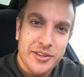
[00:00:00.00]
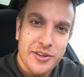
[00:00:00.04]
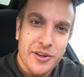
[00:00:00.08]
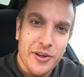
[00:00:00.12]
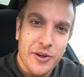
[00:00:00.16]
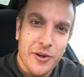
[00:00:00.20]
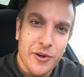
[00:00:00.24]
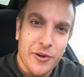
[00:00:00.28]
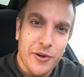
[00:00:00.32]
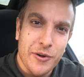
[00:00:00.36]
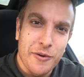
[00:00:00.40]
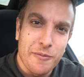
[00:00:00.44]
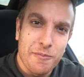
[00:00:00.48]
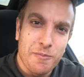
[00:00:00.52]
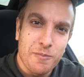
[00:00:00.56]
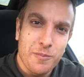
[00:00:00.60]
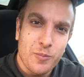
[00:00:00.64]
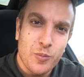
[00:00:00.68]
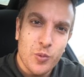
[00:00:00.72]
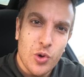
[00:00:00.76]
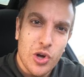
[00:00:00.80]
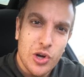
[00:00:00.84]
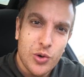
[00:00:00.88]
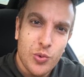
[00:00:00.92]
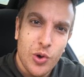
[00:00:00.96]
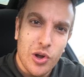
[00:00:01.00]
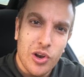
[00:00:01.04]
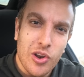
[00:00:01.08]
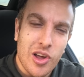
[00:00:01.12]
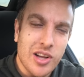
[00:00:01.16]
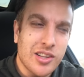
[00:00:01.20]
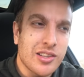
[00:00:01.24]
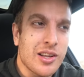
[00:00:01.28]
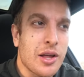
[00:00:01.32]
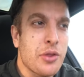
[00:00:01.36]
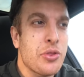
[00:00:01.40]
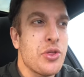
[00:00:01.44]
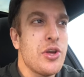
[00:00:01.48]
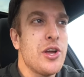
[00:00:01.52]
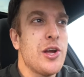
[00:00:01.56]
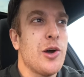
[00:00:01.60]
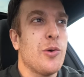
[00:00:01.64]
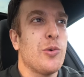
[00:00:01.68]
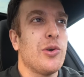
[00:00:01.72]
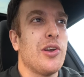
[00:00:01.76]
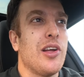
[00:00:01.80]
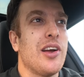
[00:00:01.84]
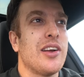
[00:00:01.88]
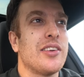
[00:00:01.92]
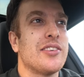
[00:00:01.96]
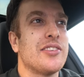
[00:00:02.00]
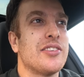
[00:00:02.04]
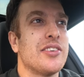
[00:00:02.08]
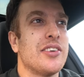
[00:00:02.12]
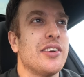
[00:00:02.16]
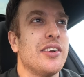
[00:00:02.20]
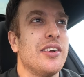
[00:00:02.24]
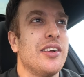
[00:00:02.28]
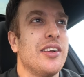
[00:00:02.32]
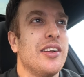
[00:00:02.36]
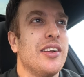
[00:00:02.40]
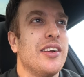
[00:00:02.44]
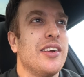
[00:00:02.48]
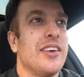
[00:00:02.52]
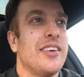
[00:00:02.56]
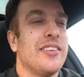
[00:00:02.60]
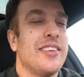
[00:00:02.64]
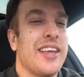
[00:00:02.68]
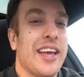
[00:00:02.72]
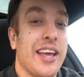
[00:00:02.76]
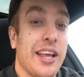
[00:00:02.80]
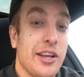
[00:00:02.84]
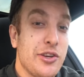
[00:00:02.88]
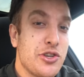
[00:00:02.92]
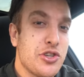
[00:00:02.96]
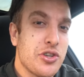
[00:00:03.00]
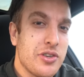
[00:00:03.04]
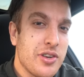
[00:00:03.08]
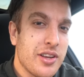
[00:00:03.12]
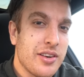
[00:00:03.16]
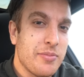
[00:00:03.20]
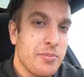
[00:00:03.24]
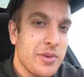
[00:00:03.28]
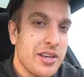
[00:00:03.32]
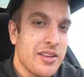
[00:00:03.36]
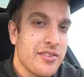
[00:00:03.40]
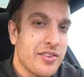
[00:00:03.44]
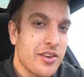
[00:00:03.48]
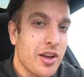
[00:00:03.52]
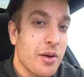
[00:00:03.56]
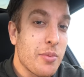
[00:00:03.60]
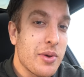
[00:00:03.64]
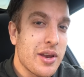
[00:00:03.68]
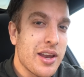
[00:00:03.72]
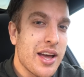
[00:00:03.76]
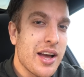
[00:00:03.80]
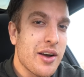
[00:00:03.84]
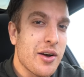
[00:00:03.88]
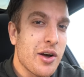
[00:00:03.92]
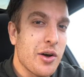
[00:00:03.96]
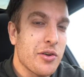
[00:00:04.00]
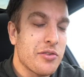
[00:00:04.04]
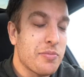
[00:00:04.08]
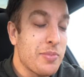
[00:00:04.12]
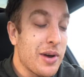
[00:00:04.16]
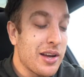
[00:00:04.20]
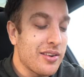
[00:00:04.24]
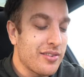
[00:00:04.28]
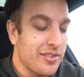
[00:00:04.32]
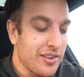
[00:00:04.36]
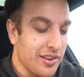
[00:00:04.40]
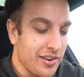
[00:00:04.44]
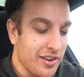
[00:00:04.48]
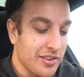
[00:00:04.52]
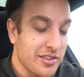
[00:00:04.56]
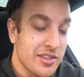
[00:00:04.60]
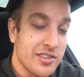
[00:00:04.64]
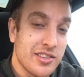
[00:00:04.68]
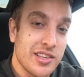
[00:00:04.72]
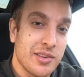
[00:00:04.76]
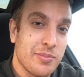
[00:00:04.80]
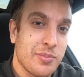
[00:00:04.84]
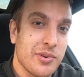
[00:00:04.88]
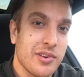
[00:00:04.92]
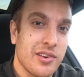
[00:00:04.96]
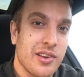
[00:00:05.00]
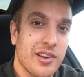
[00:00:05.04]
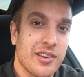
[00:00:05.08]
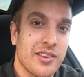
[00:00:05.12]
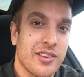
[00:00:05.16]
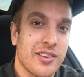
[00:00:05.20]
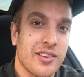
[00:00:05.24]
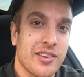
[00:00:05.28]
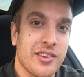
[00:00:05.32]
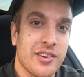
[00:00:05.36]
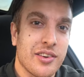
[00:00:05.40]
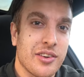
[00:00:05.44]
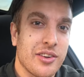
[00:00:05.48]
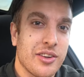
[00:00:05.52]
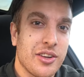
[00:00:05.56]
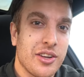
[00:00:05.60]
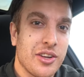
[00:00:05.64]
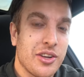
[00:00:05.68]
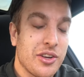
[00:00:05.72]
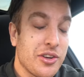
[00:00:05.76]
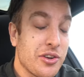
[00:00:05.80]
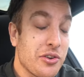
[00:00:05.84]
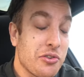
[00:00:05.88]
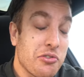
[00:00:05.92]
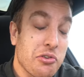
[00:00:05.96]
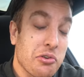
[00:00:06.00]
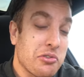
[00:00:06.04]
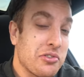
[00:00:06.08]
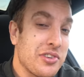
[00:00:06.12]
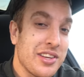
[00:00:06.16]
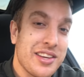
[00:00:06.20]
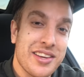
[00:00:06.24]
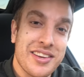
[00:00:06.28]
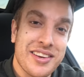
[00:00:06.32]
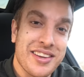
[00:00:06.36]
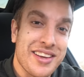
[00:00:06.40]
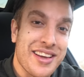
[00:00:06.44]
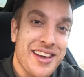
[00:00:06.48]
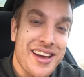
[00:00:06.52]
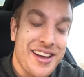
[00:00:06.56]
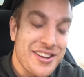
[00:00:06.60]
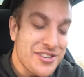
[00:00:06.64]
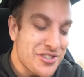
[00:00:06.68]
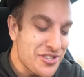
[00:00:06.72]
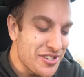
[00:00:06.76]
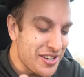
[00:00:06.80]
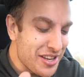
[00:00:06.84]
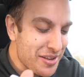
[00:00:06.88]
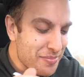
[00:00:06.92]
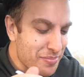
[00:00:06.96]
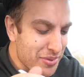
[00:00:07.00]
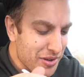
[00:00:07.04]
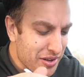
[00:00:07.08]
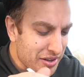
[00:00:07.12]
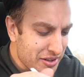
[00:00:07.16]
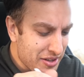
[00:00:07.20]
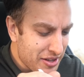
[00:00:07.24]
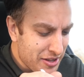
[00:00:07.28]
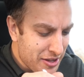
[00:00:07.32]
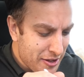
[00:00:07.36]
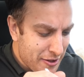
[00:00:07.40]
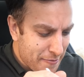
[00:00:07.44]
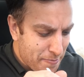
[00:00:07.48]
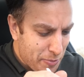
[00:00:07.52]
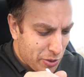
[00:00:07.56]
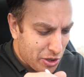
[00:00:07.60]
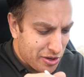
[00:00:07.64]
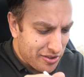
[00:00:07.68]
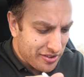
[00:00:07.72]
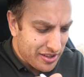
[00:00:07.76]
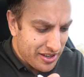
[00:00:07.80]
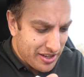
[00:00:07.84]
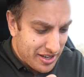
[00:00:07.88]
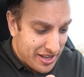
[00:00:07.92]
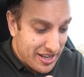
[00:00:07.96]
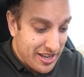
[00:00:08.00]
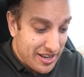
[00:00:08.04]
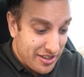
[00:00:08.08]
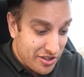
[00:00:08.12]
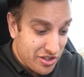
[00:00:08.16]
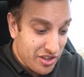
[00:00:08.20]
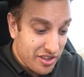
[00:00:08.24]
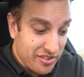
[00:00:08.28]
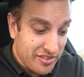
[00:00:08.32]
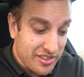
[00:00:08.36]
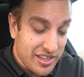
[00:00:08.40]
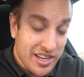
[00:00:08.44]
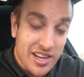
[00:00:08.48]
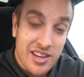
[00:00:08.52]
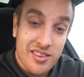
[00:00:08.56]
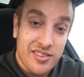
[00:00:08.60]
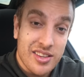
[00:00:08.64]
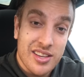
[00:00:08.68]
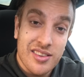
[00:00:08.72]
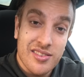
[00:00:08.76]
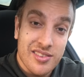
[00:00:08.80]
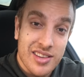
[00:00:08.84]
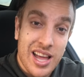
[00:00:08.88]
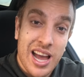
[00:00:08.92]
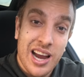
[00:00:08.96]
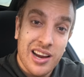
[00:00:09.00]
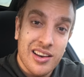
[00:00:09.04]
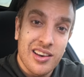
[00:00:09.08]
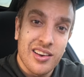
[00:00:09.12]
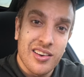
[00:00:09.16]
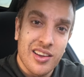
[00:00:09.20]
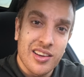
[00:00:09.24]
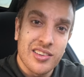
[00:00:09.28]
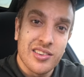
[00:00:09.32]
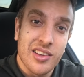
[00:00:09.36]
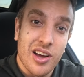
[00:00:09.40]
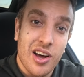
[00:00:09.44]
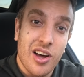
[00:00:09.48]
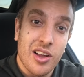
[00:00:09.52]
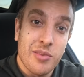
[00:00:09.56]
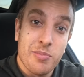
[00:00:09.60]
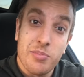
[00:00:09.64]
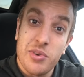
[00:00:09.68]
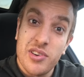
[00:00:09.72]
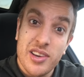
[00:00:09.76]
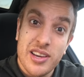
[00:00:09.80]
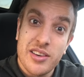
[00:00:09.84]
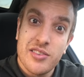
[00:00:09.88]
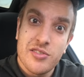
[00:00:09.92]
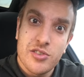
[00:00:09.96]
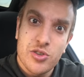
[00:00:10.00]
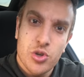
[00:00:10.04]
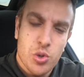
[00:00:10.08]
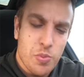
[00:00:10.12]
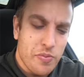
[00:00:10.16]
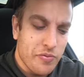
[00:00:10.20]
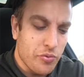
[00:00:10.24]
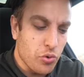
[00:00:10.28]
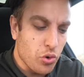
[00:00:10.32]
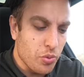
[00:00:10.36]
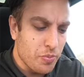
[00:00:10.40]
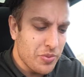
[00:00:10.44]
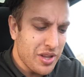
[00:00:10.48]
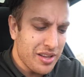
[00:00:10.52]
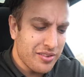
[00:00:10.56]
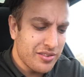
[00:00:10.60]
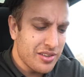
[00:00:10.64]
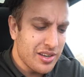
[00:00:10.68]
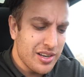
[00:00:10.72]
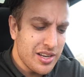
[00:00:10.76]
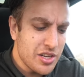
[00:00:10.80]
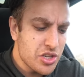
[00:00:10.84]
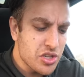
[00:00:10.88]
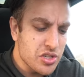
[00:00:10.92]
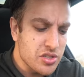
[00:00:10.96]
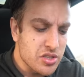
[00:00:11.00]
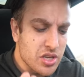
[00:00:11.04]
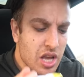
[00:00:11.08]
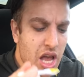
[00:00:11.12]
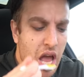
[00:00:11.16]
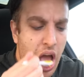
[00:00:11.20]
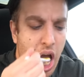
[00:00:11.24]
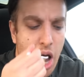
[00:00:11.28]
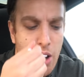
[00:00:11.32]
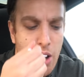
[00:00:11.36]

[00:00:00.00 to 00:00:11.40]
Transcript: I quite like that. I think I would like to, the Asian in me is coming out. I was about to say I'd like to dip a roti in it, actually, but because it does taste exactly like dal, but in soup form. That's delicious.